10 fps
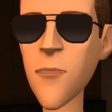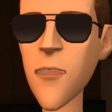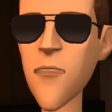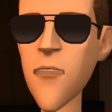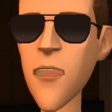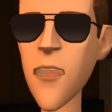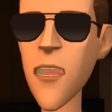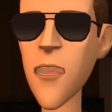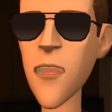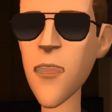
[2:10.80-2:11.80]
I have a very
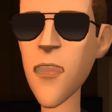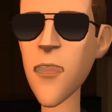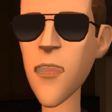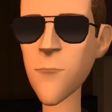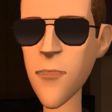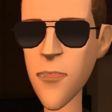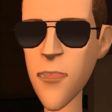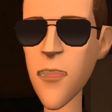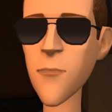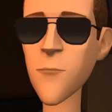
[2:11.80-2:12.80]
theoretical
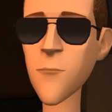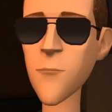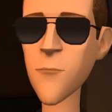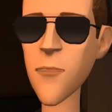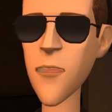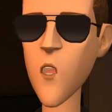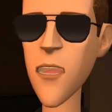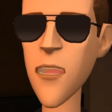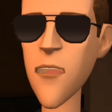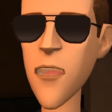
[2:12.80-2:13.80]
mind and
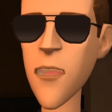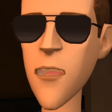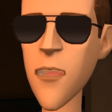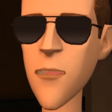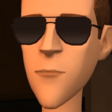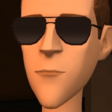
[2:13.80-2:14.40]
way of thinking.